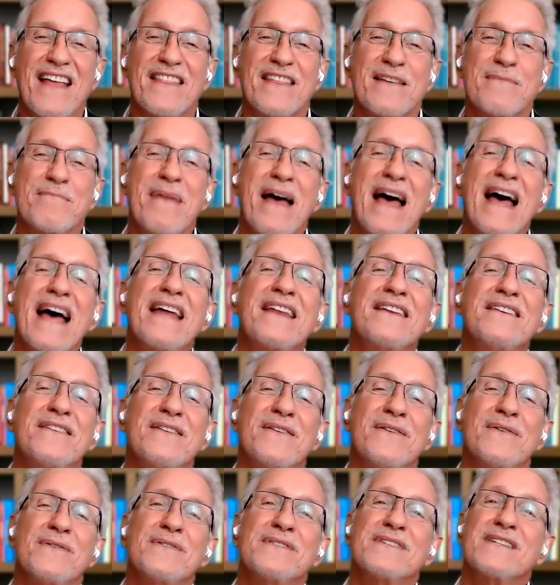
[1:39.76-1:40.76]
The bad
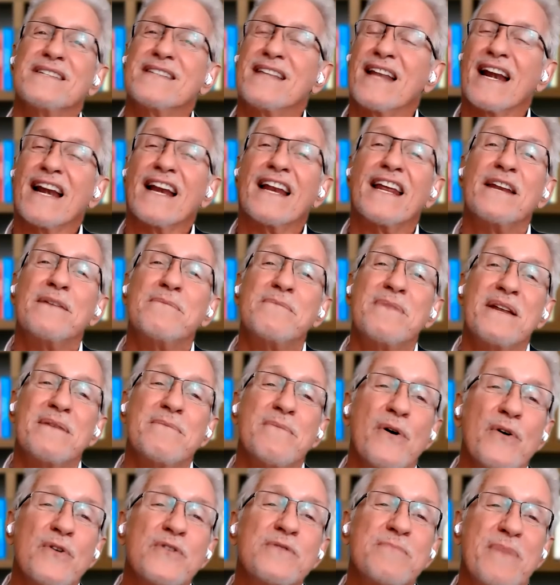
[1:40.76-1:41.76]
news is that I can be
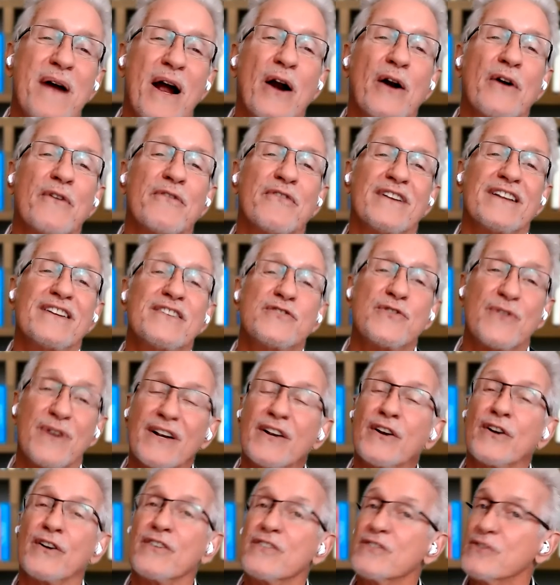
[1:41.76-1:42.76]
most powerfully
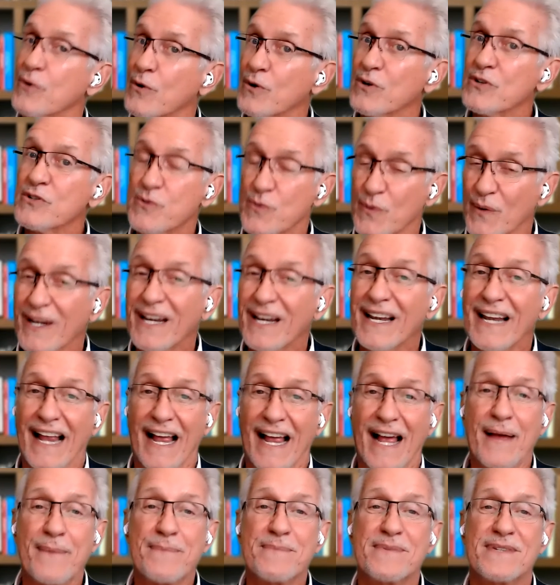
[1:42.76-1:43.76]
triggered towards
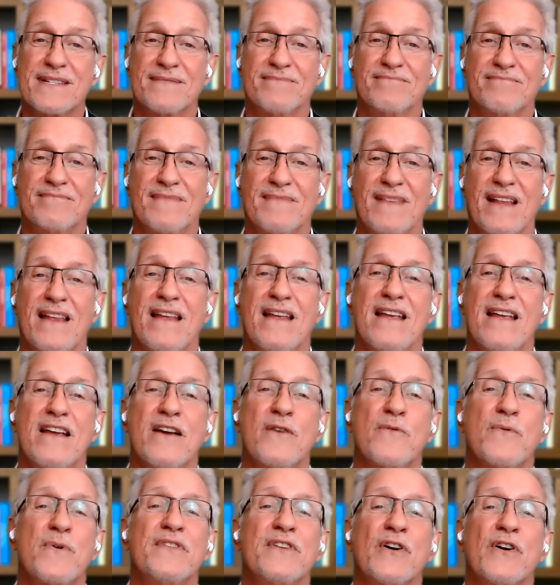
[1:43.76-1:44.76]
relapse
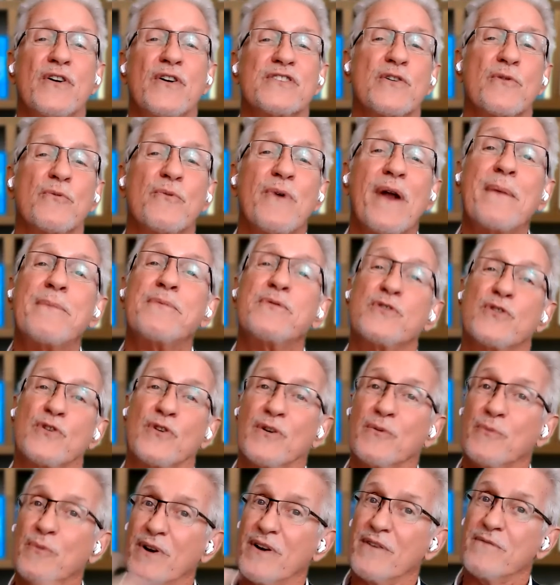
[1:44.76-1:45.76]
when there is a
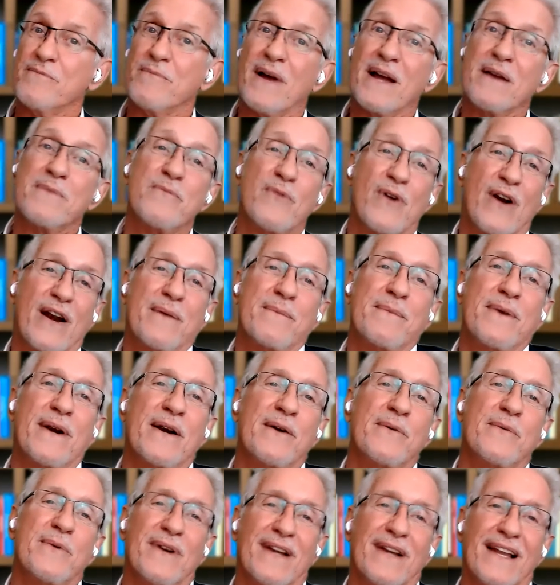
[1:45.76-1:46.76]
rupture in one of my
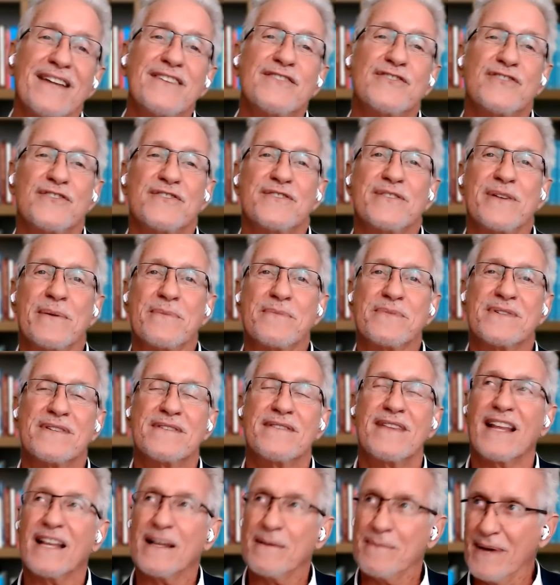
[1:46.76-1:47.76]
primary relationships.
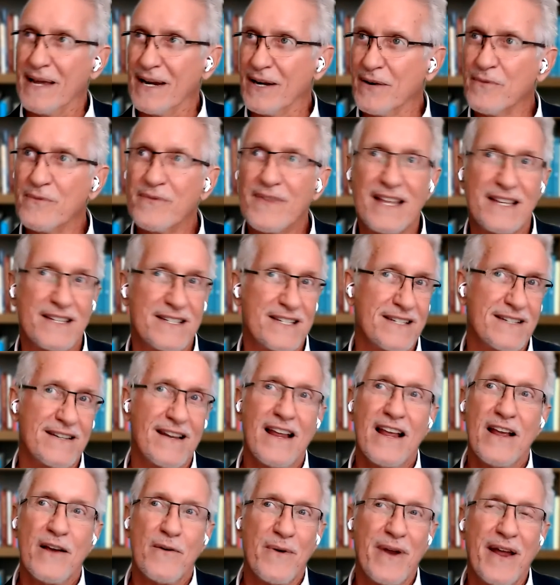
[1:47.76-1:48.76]
Think about it.
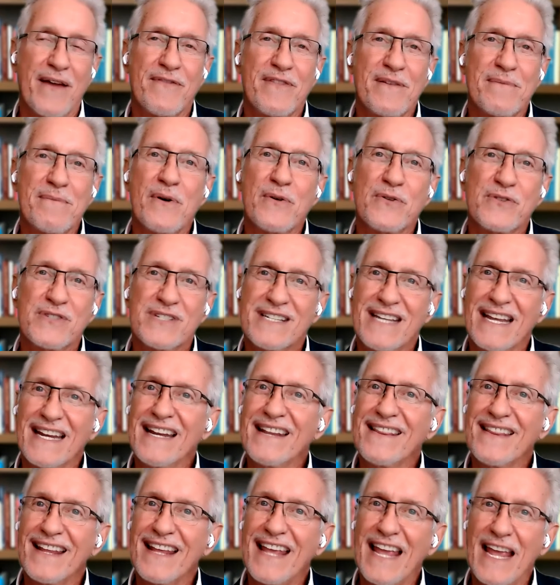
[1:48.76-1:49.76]
We have the most
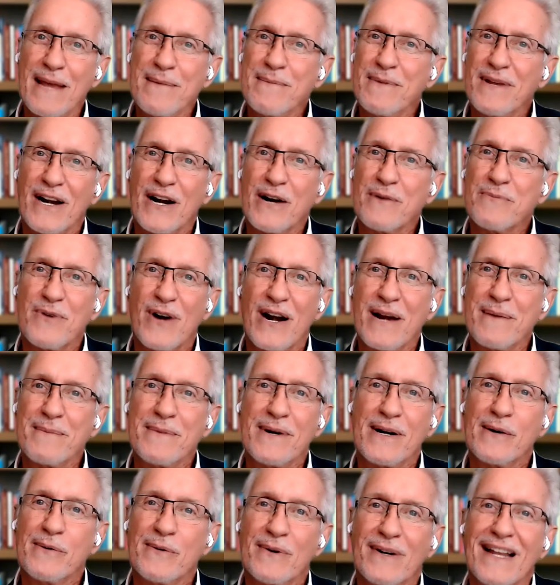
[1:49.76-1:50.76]
skin in the game in our
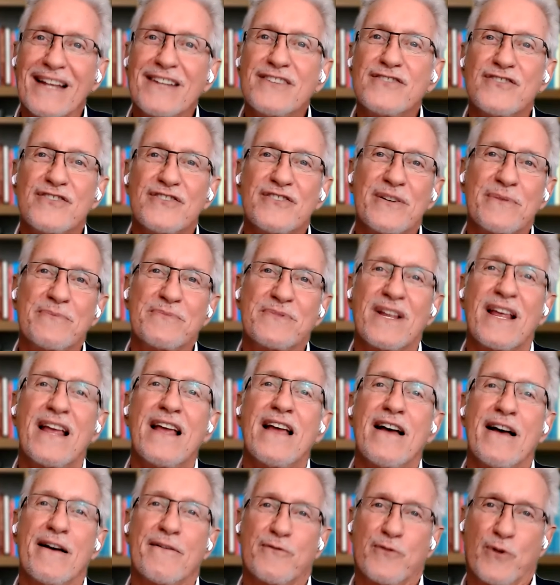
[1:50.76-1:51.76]
primary relationships.
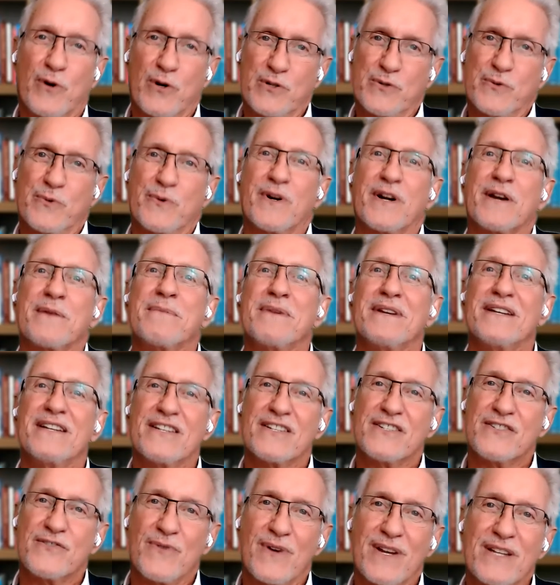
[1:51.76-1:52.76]
Of course, we're going to be
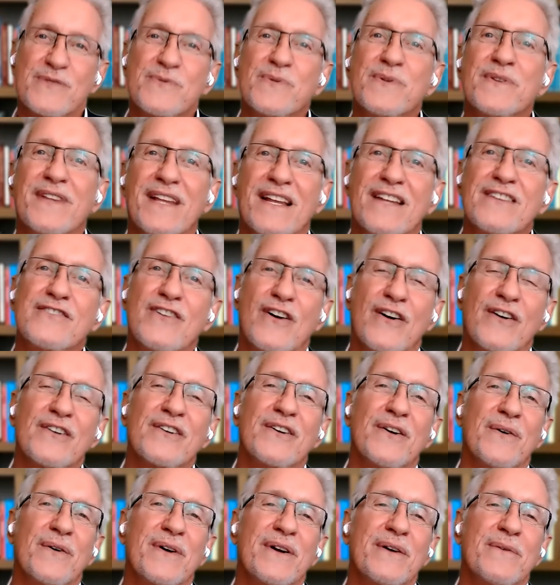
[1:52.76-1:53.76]
distressed when things
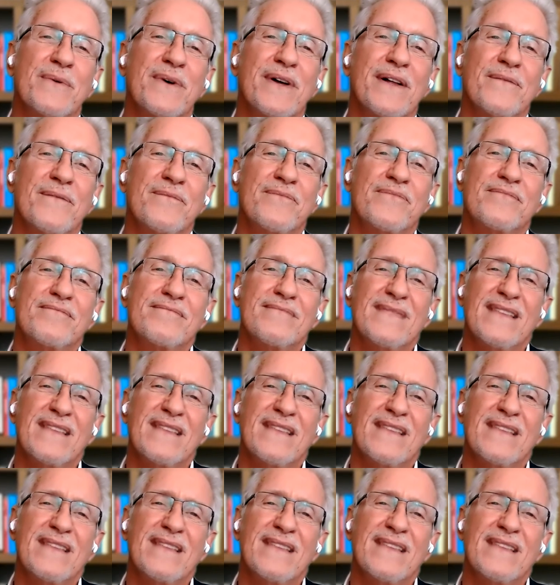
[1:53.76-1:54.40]
aren't going well.